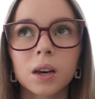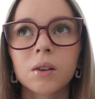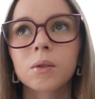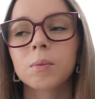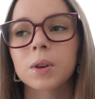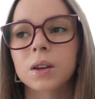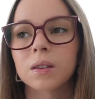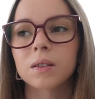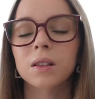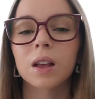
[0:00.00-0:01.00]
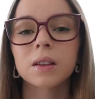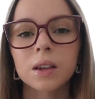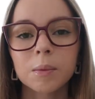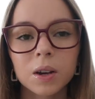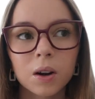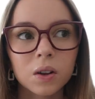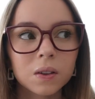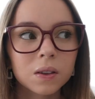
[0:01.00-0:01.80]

out because last time I got